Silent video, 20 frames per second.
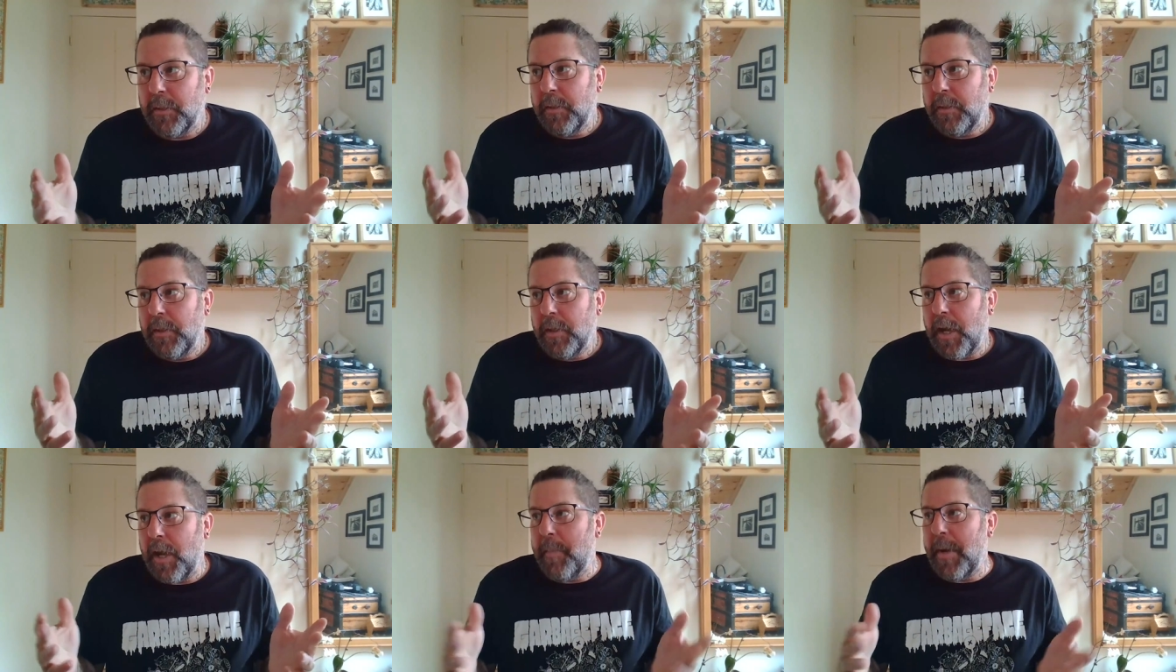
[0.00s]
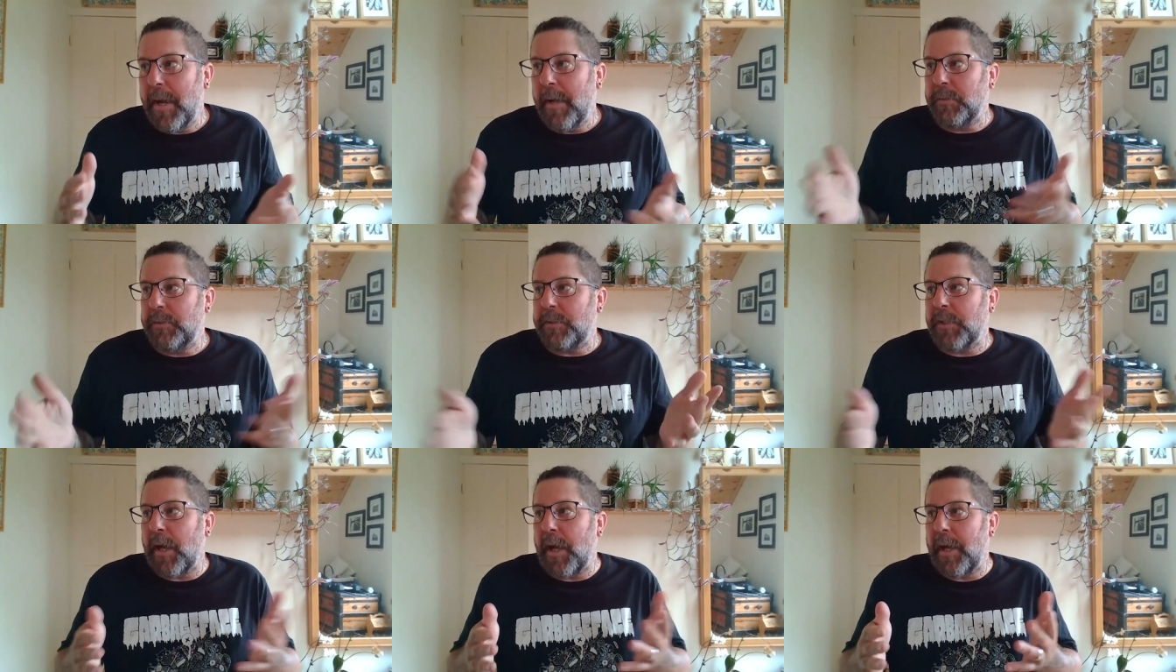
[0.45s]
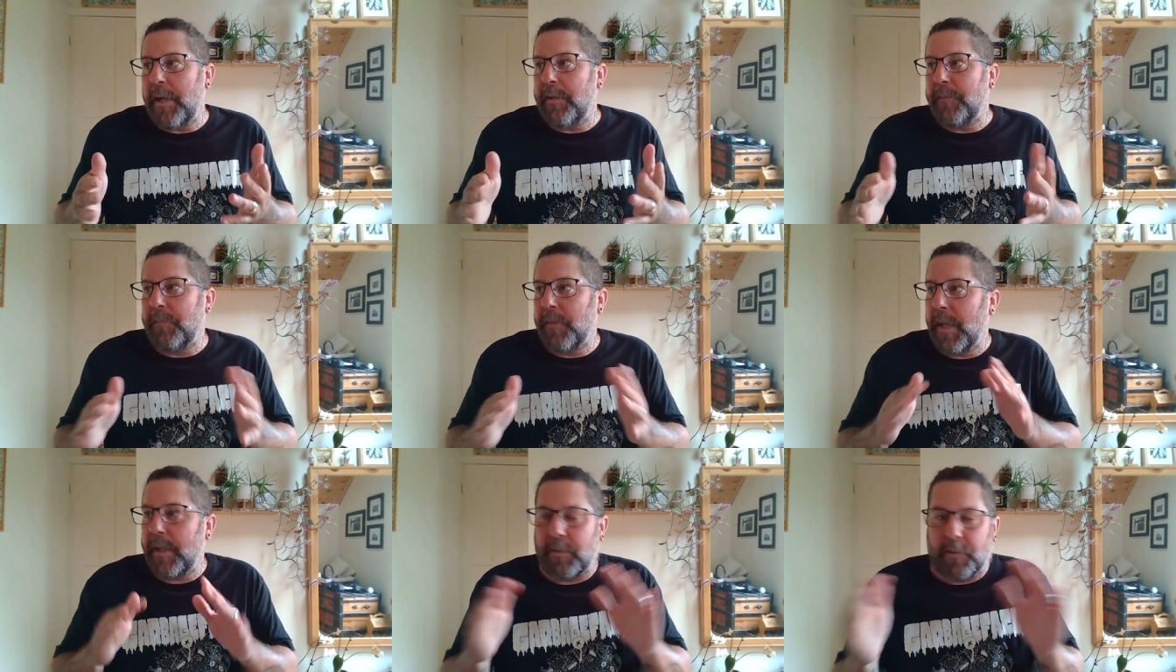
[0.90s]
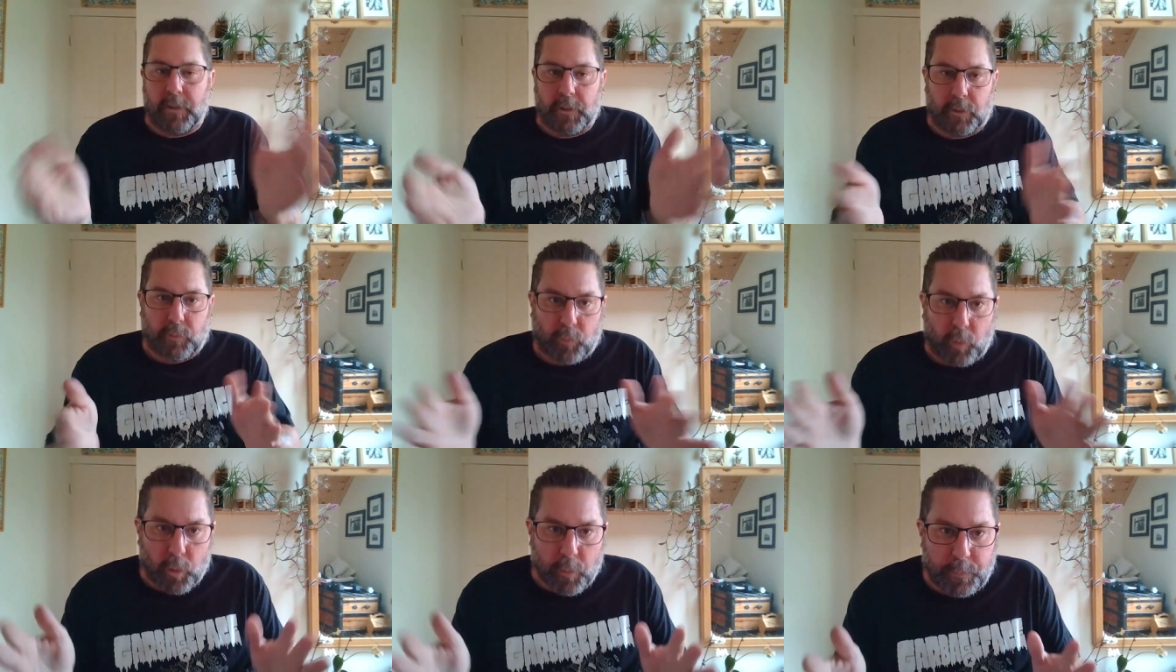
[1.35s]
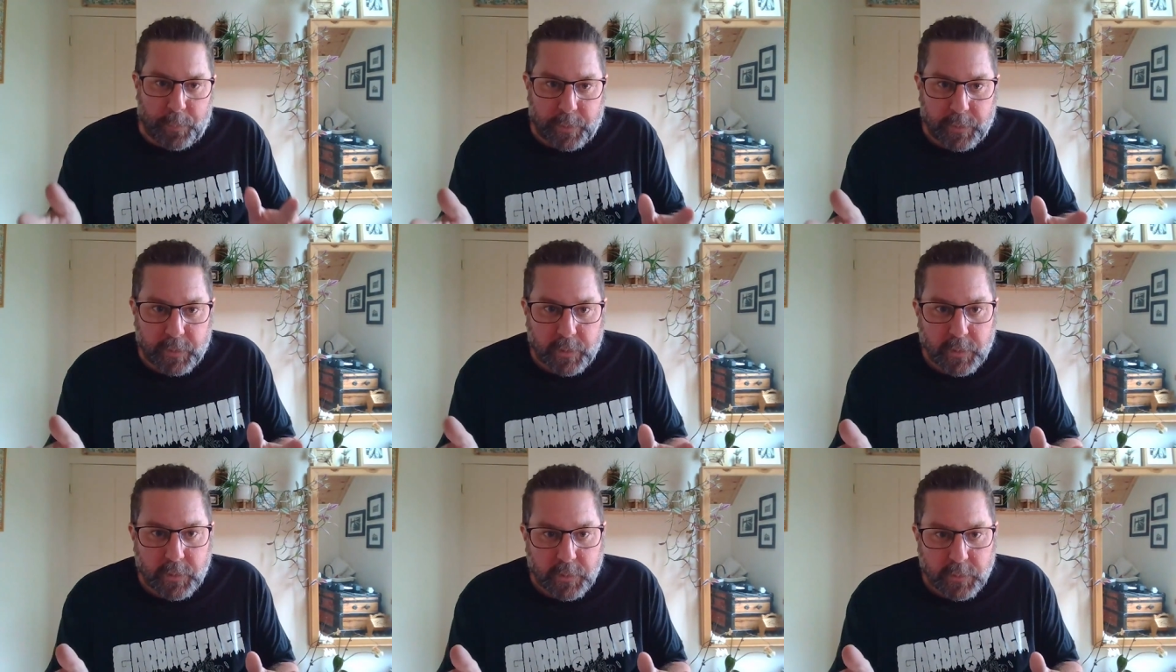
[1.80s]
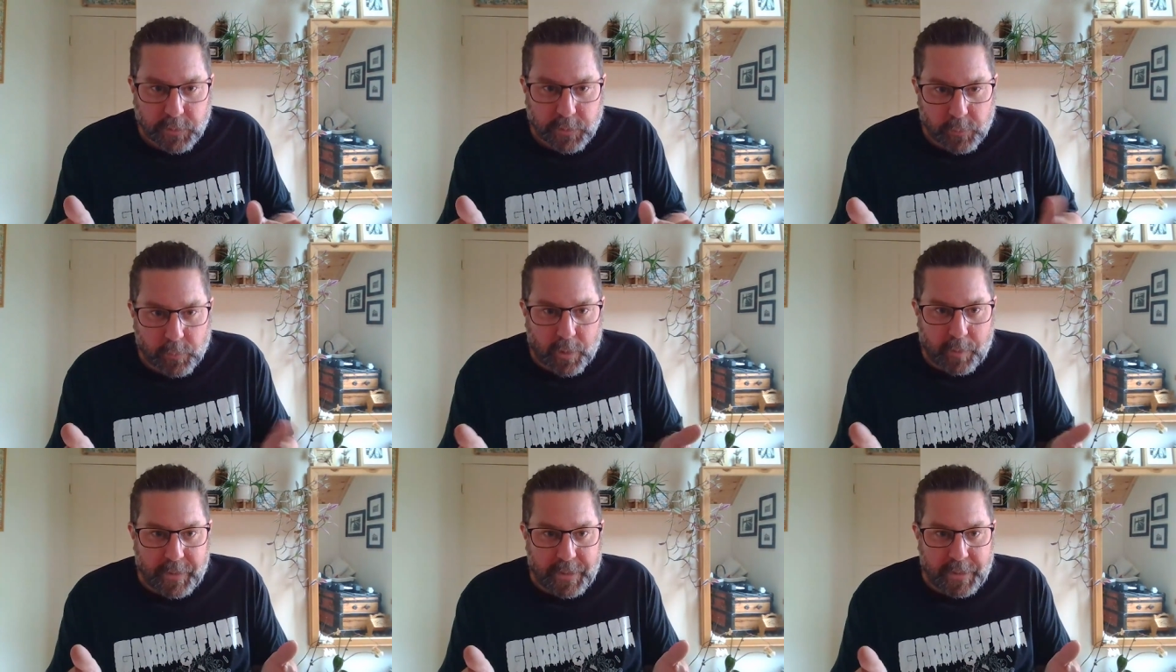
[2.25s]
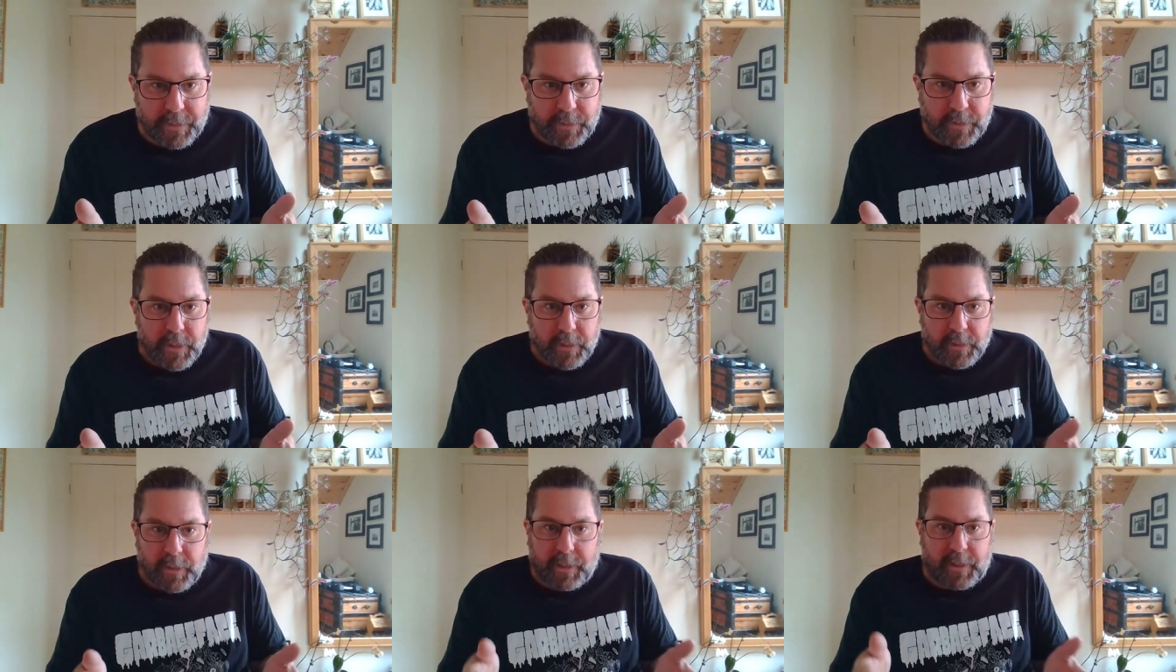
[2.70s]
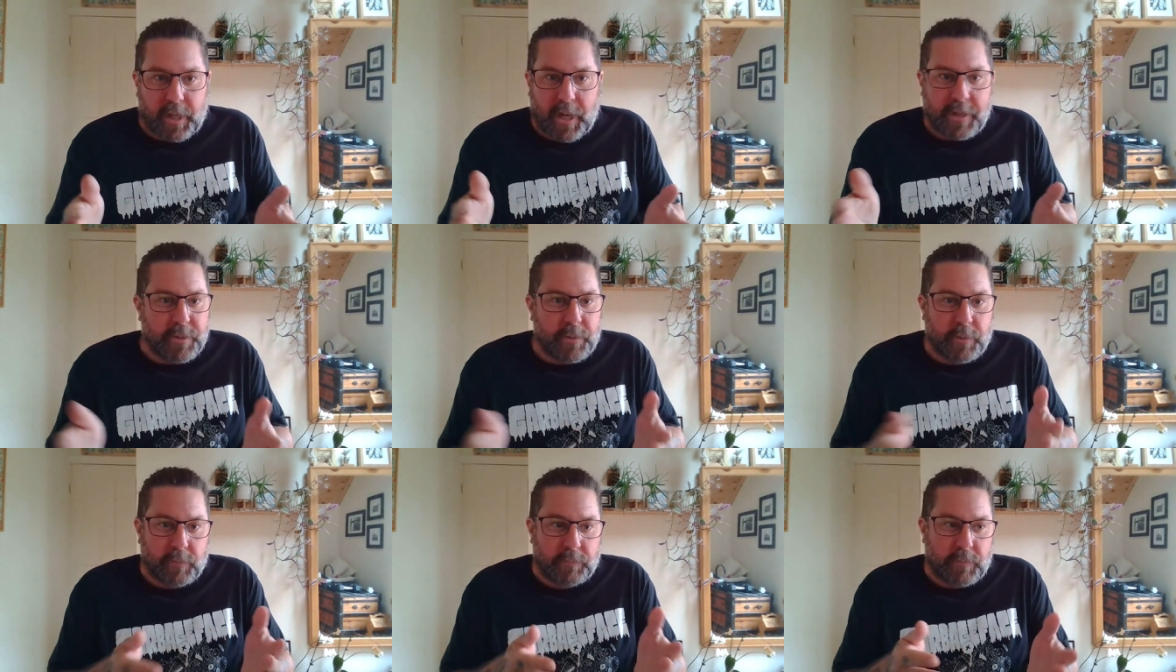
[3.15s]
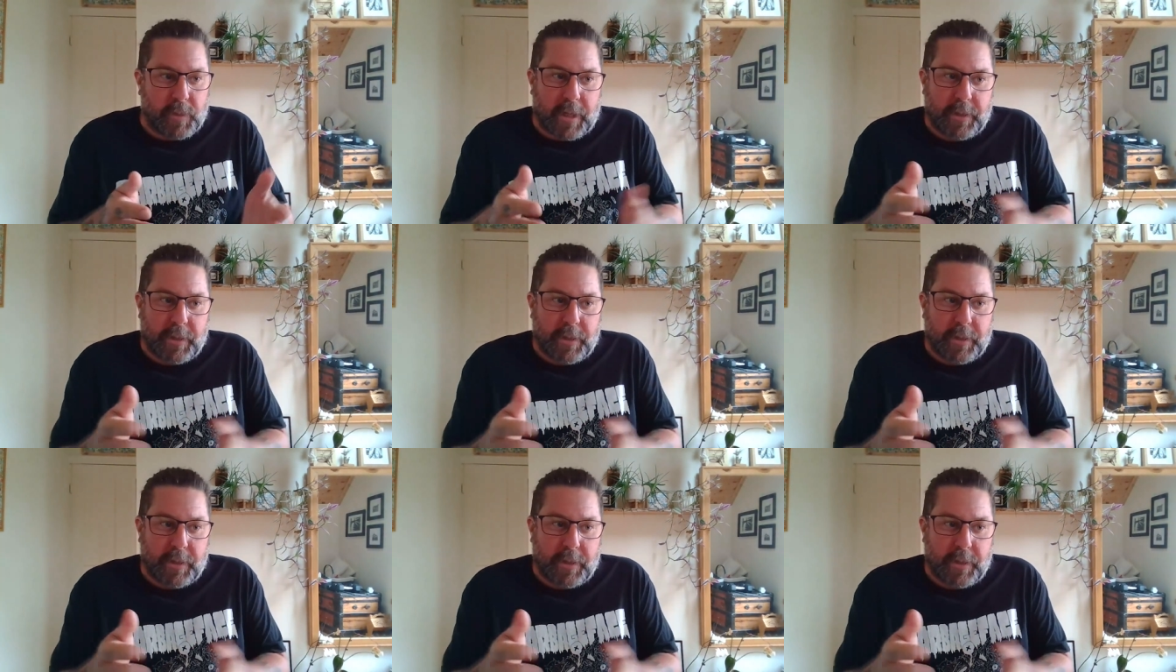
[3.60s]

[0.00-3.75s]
I'm outside of like the group. Do you know what I mean? Like, I don't, yeah.